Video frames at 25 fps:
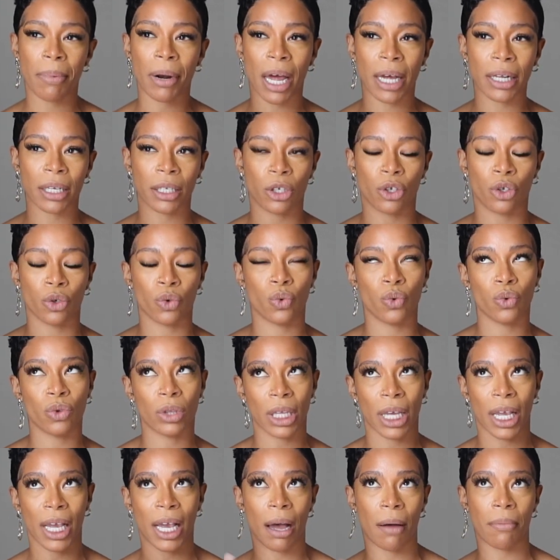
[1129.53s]
But I do
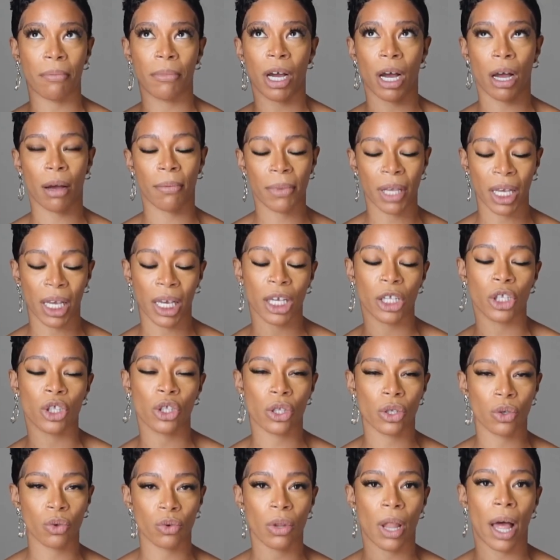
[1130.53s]
think I'm coming
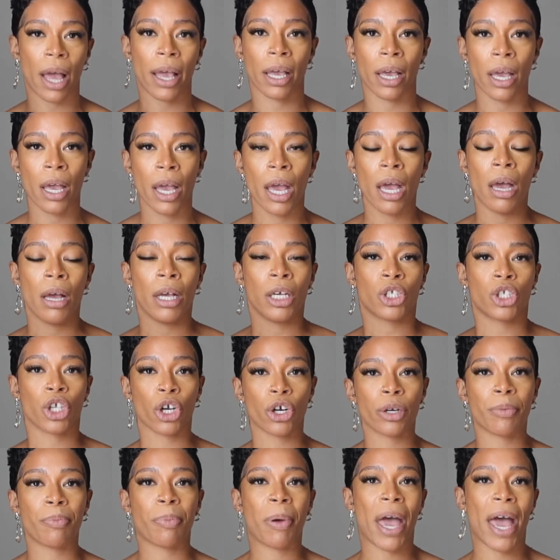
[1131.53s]
into like
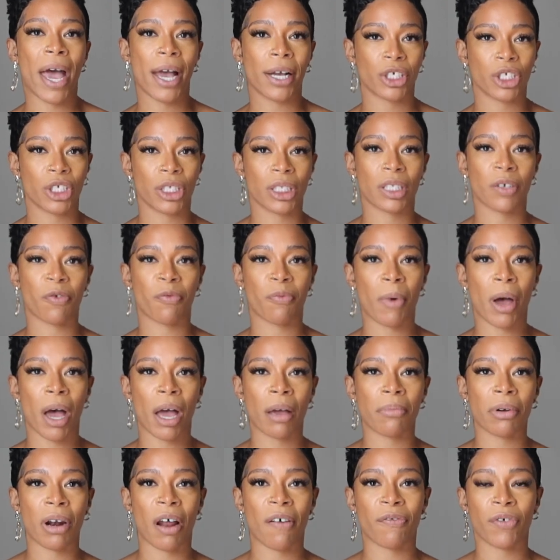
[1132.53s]
certain passions of
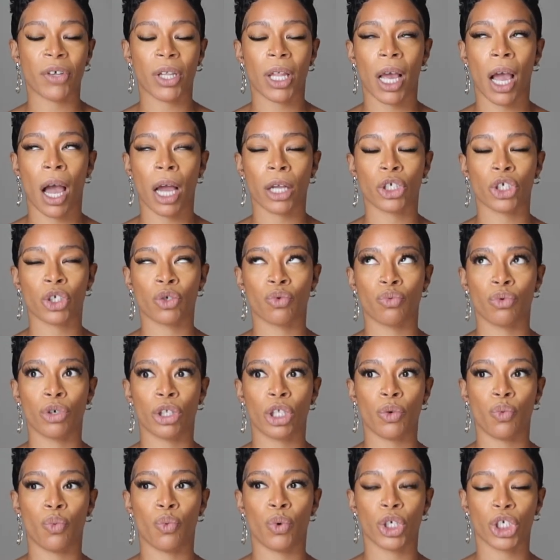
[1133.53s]
mine, but I feel like I just
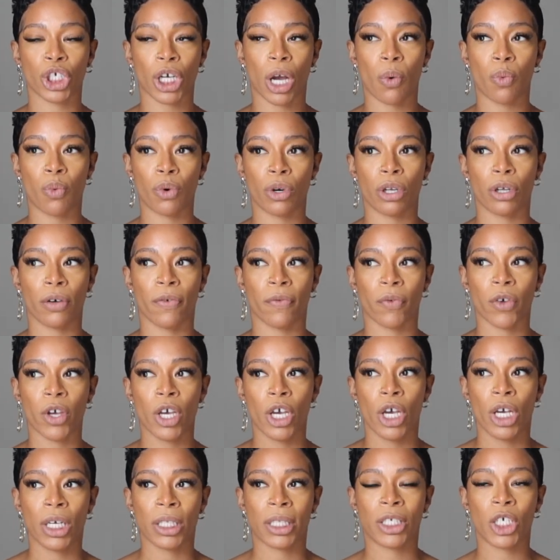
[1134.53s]
really wish I would have
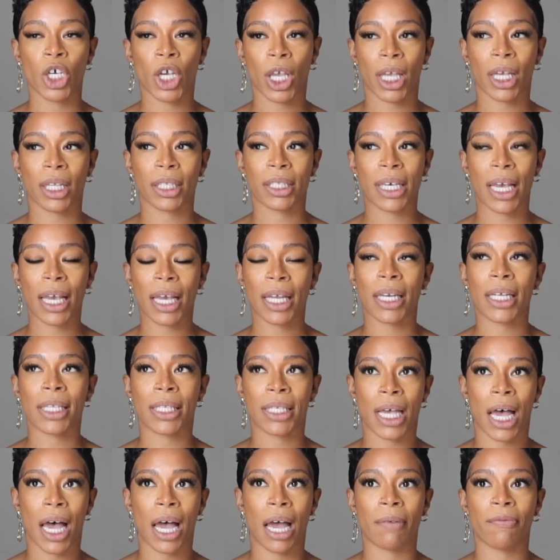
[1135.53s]
taken the
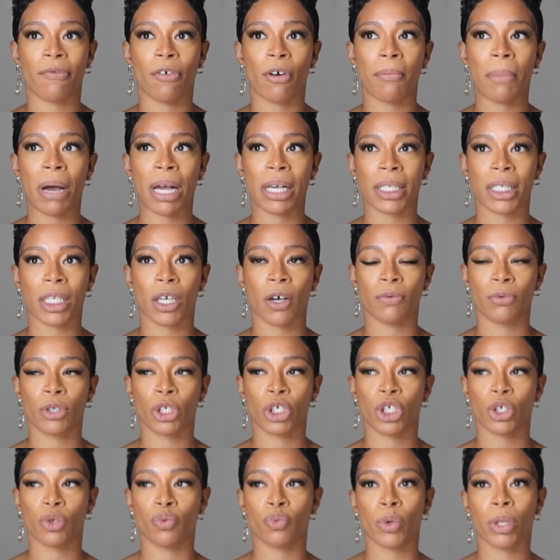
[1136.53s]
time for myself
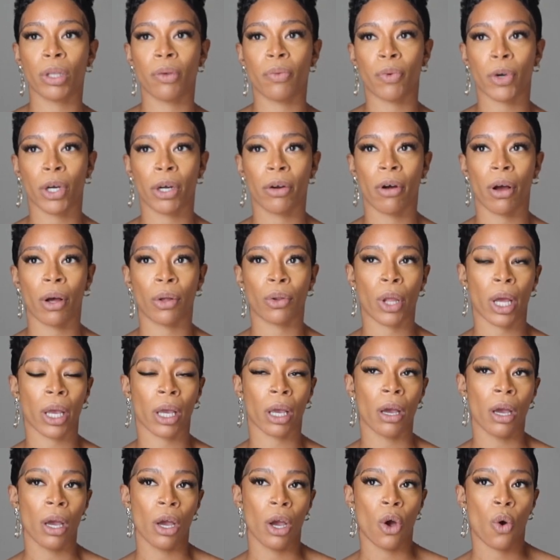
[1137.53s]
to just really figure out
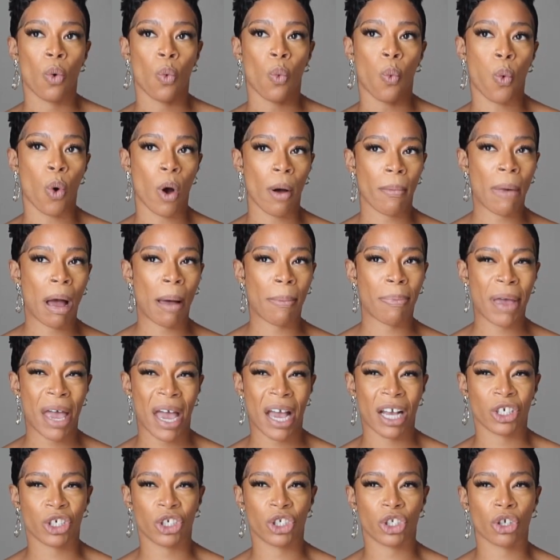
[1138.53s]
like what my
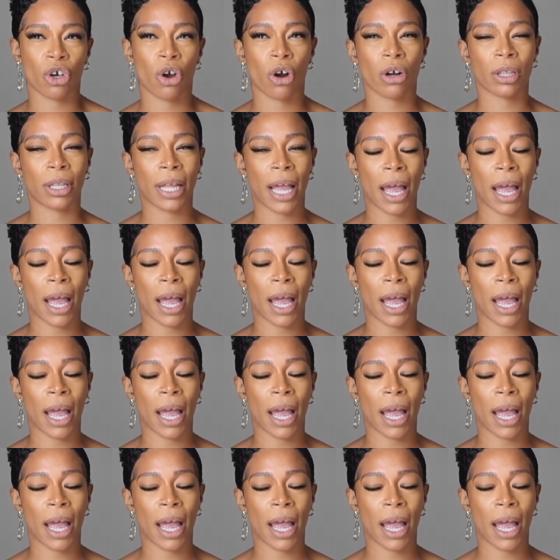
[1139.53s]
passions are.